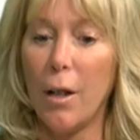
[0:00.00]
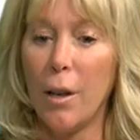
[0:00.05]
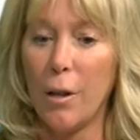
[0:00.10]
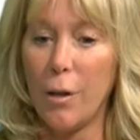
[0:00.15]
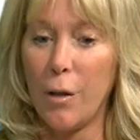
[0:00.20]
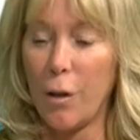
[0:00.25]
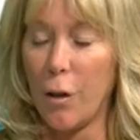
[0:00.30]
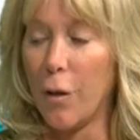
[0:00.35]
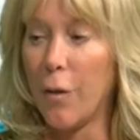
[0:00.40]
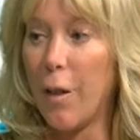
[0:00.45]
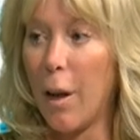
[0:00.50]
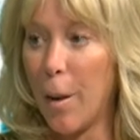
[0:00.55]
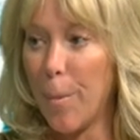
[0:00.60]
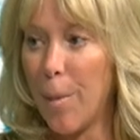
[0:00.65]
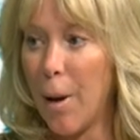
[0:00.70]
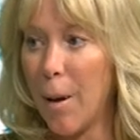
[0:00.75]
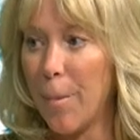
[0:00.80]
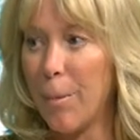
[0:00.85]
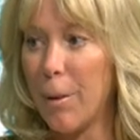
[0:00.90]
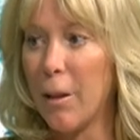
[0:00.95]
serve that
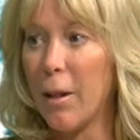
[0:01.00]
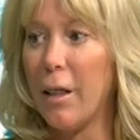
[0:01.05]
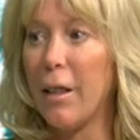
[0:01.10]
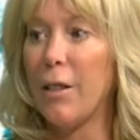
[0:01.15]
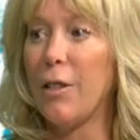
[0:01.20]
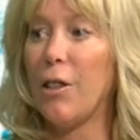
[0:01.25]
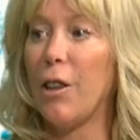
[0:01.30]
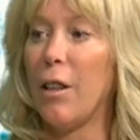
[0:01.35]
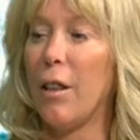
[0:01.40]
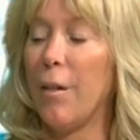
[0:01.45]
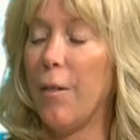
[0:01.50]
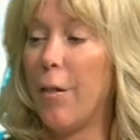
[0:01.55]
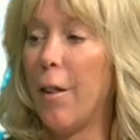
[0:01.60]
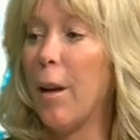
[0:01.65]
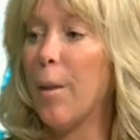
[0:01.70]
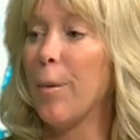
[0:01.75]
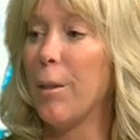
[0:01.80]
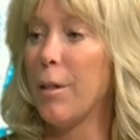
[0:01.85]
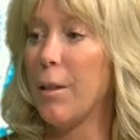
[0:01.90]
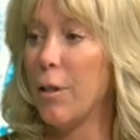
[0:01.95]
population and
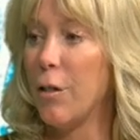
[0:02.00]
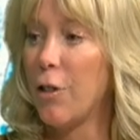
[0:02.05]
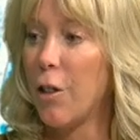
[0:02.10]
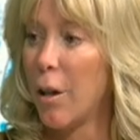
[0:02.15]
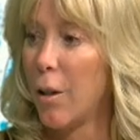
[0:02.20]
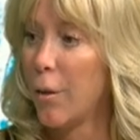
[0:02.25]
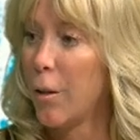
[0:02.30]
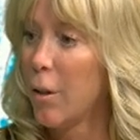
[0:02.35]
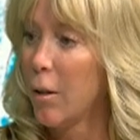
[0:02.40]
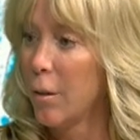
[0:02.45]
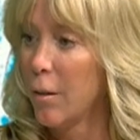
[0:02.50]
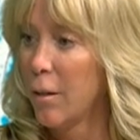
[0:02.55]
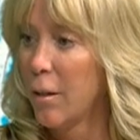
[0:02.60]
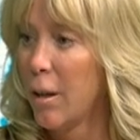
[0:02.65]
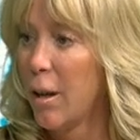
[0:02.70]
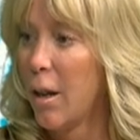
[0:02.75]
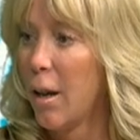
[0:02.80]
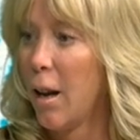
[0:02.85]
families in general.